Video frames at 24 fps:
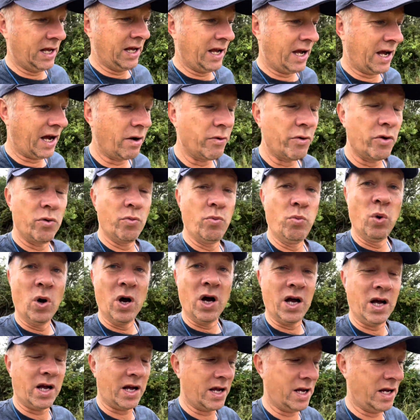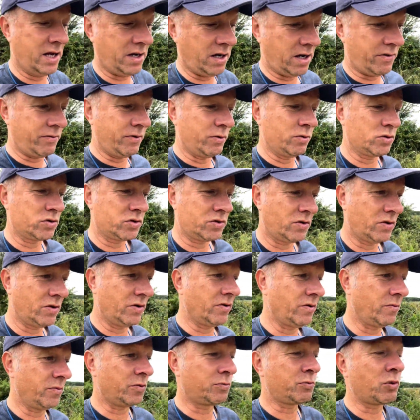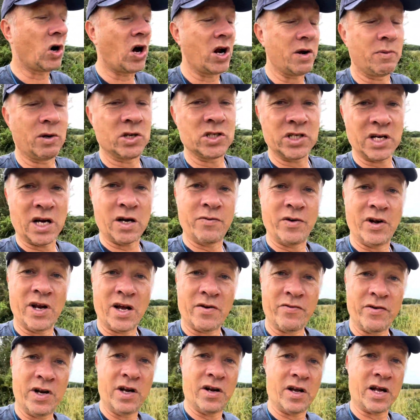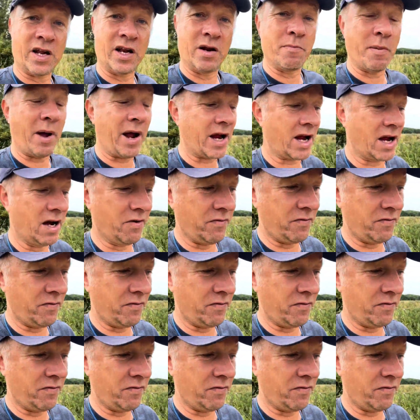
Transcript: how you work and i've always prided myself in having like an immaculate